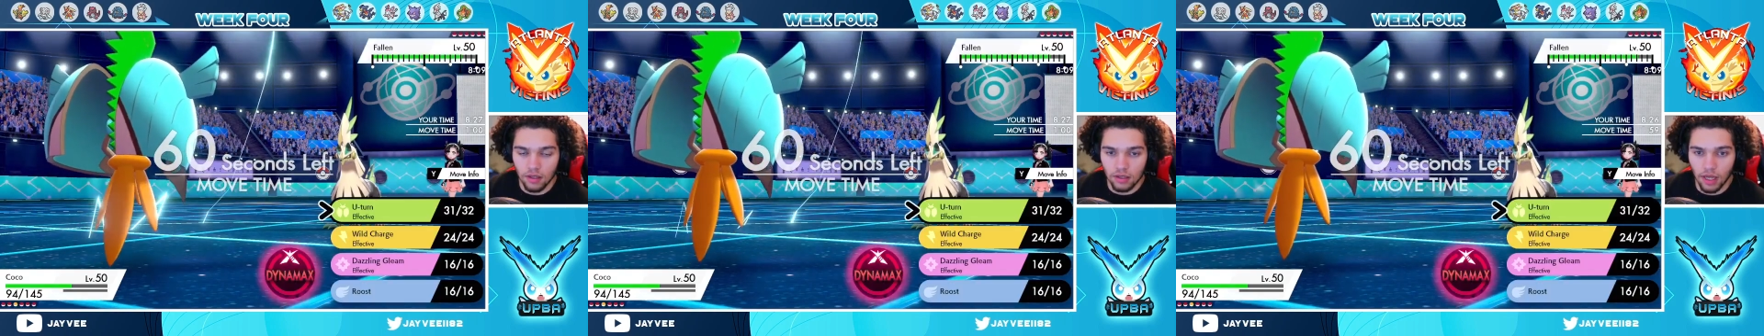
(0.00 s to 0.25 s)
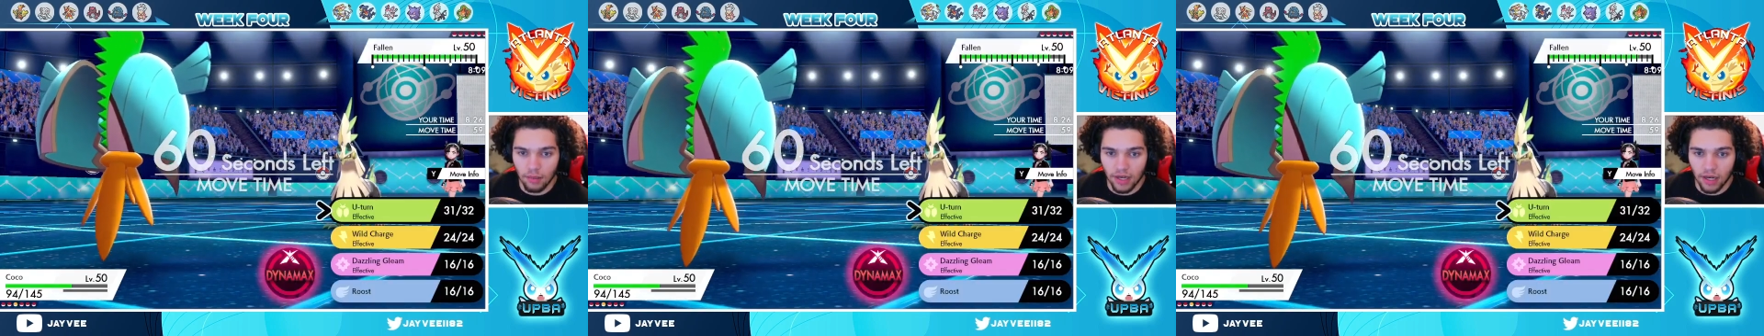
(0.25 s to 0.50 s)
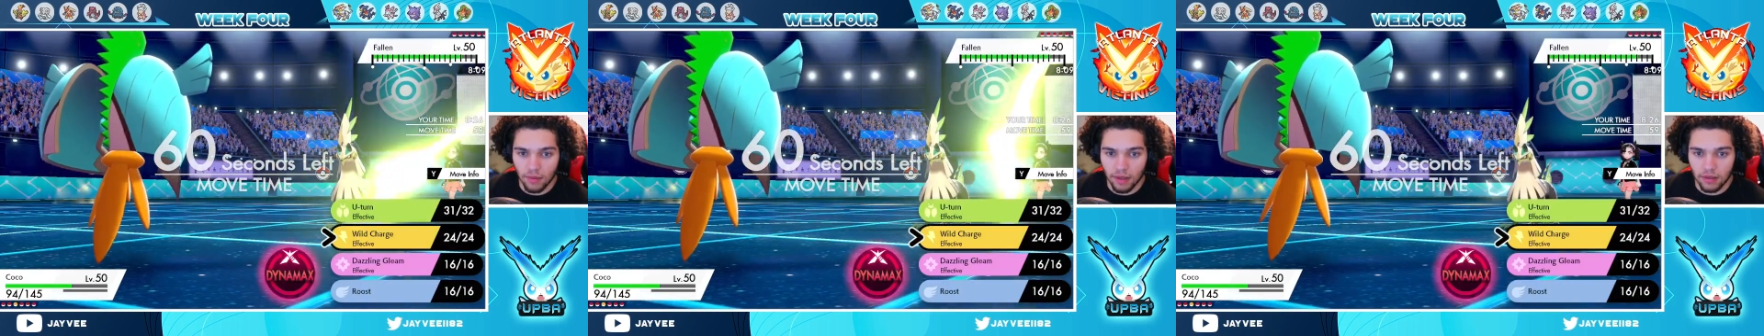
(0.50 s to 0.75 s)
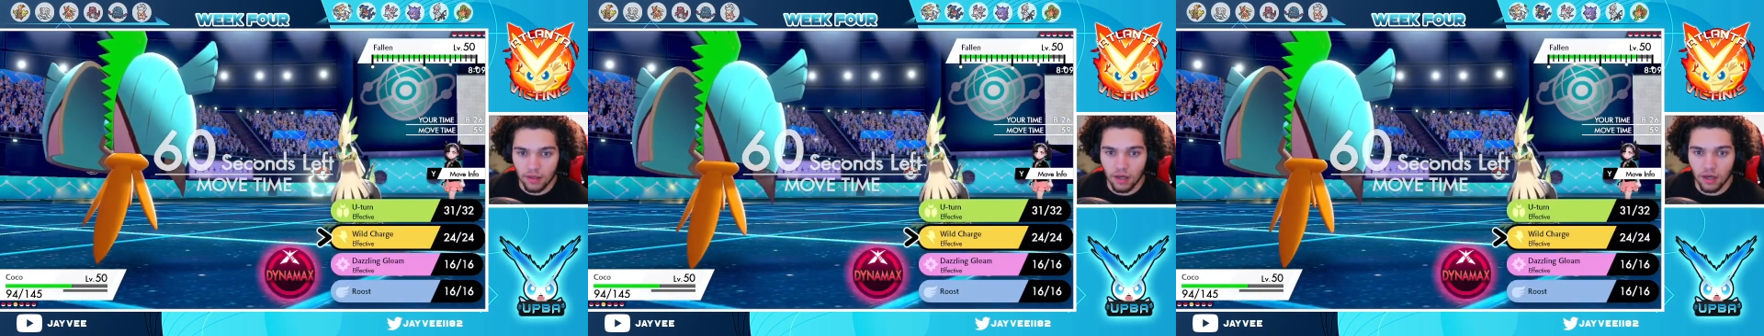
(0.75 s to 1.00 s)
Not bad, not
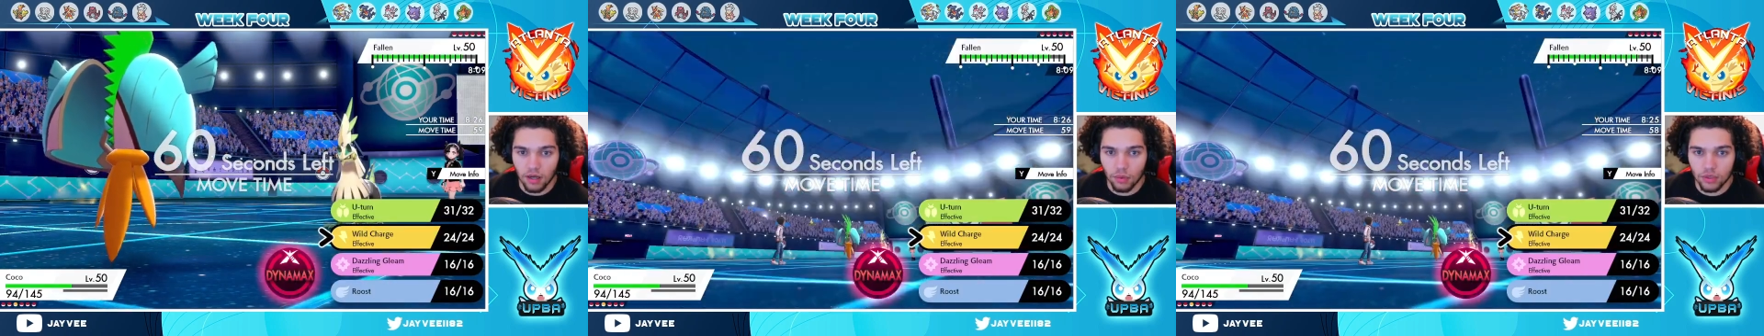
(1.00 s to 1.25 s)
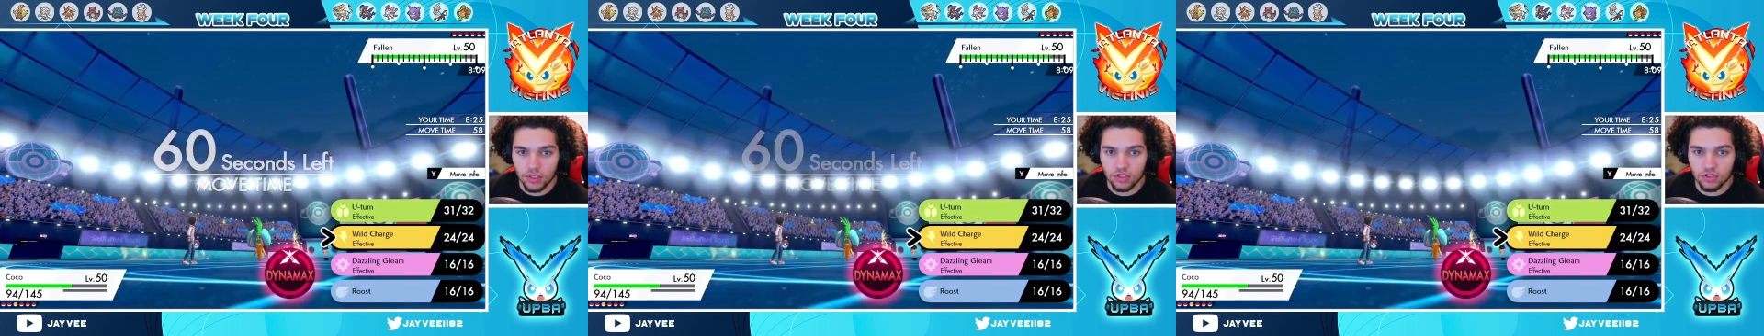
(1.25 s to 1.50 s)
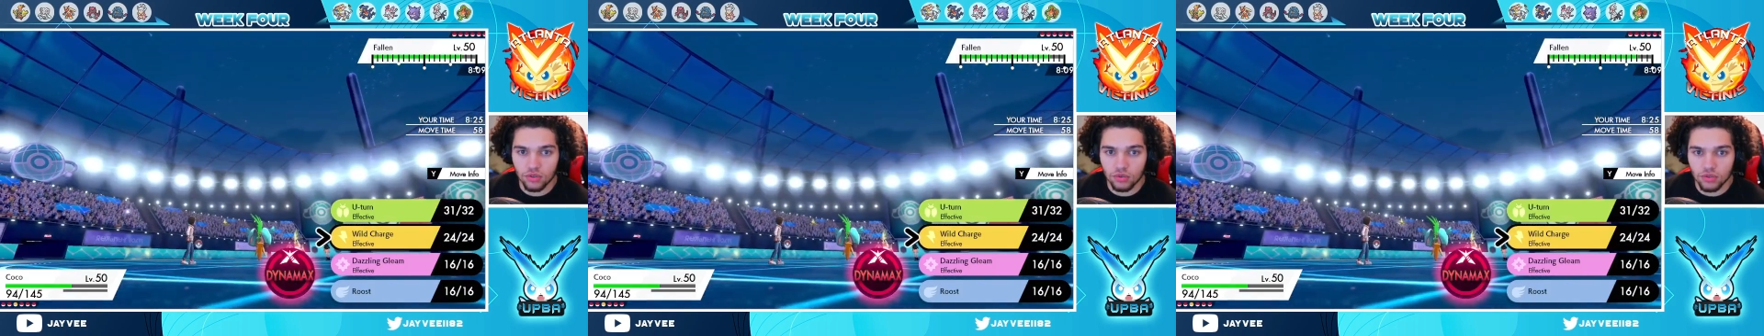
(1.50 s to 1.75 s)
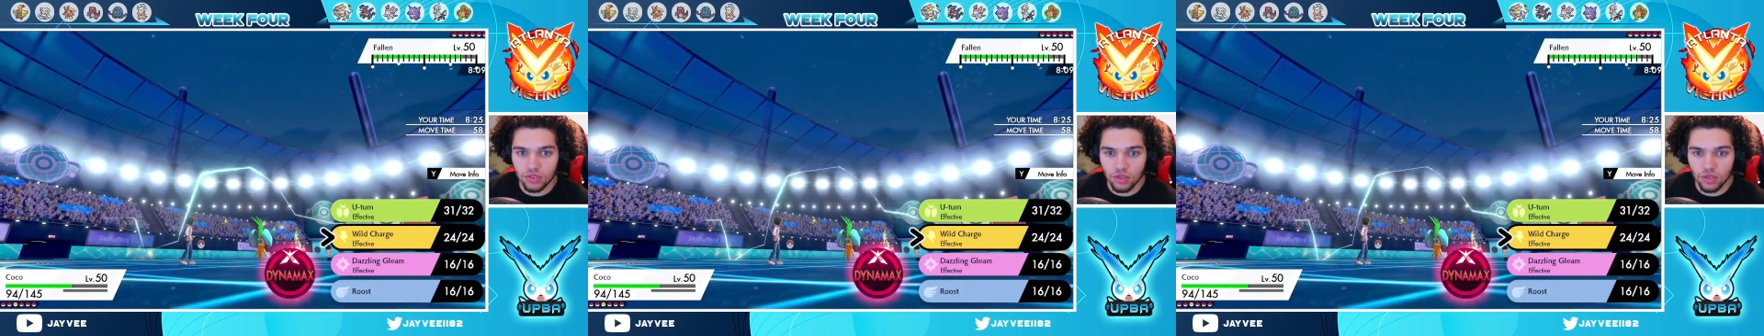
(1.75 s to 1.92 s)
bad. Uh, we do just